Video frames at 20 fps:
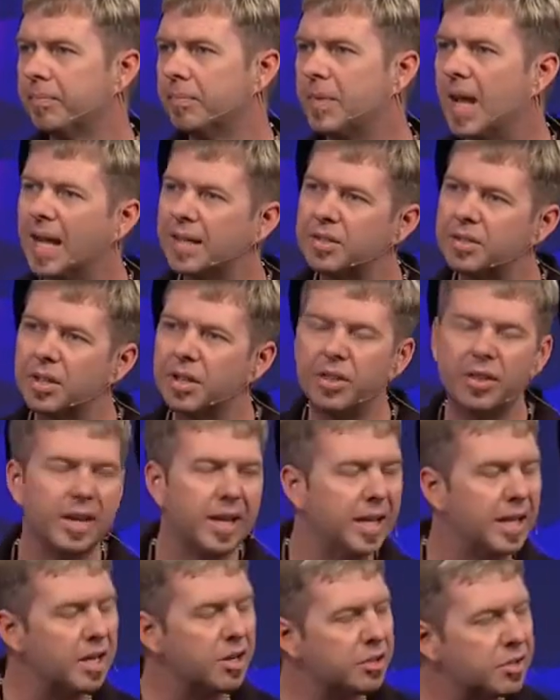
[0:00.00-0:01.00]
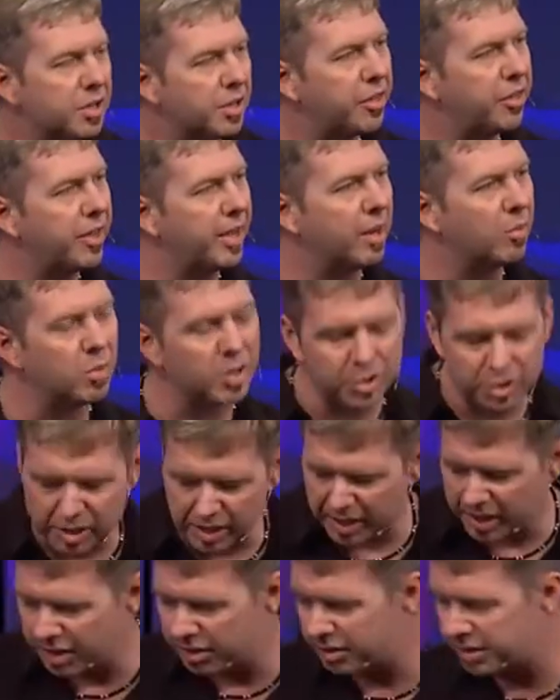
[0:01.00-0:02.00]
That's the thing. And here's the thing I want you
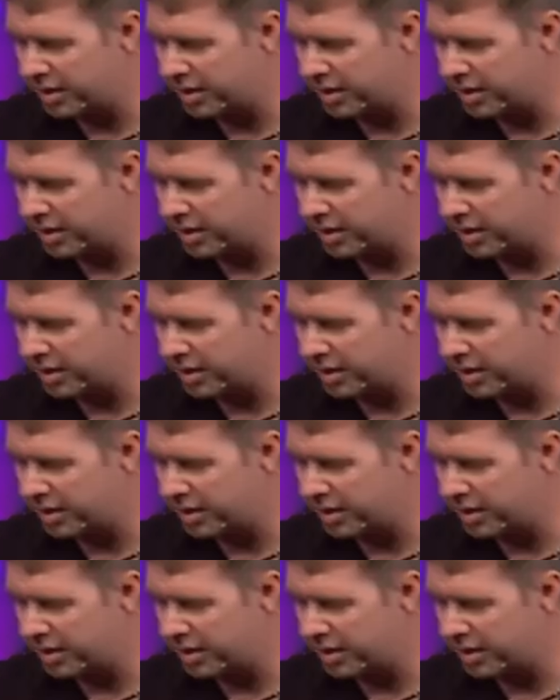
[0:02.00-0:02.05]
to hear